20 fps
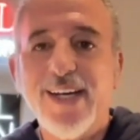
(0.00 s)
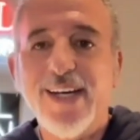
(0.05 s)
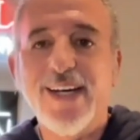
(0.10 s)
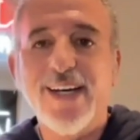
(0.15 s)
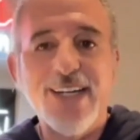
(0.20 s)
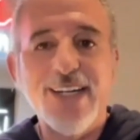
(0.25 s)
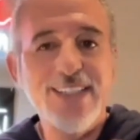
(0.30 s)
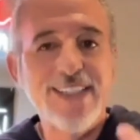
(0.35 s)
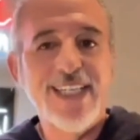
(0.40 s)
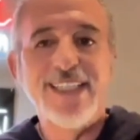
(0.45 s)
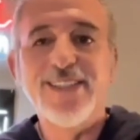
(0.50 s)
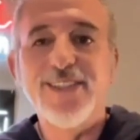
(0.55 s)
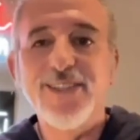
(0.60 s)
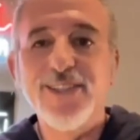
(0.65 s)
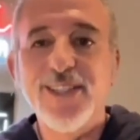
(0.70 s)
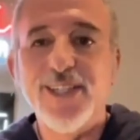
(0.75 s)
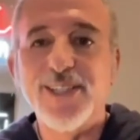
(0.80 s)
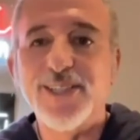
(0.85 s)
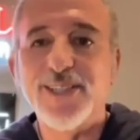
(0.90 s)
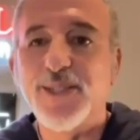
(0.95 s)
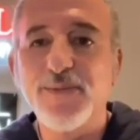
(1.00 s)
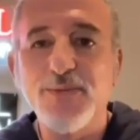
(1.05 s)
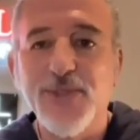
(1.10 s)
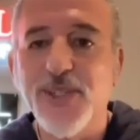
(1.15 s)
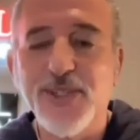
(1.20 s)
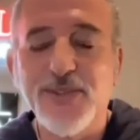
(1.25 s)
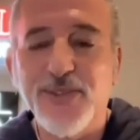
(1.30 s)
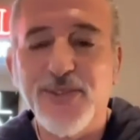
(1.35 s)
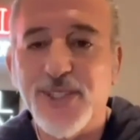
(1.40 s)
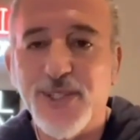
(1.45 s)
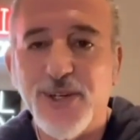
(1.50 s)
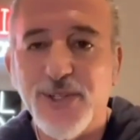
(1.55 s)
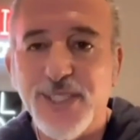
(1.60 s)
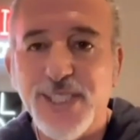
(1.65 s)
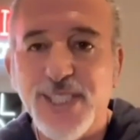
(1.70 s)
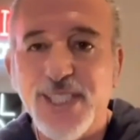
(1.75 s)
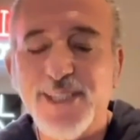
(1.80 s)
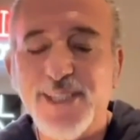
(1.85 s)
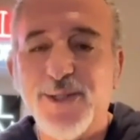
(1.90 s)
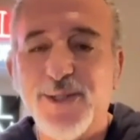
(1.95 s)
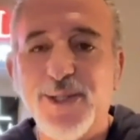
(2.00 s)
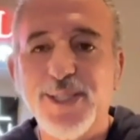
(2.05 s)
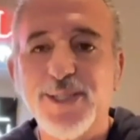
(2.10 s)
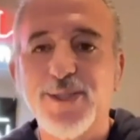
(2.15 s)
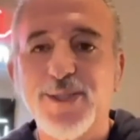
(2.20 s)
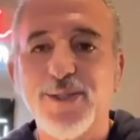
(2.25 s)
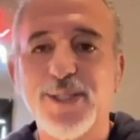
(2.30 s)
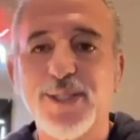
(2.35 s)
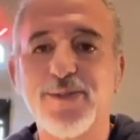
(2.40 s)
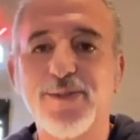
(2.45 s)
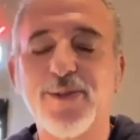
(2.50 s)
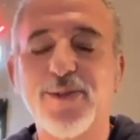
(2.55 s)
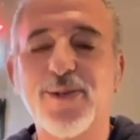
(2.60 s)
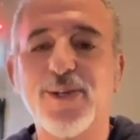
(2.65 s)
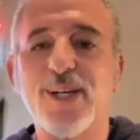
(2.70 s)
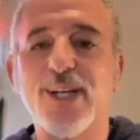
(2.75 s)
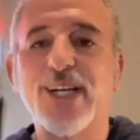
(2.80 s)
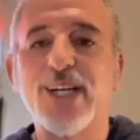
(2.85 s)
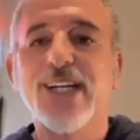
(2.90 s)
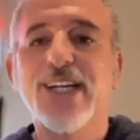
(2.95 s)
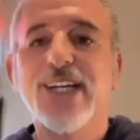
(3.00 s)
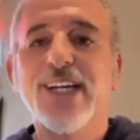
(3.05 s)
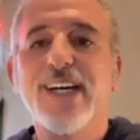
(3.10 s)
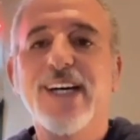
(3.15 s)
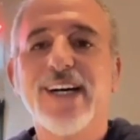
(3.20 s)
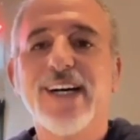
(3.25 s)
Uh, and then New Year's, and boom, we're going into twenty twenty-four.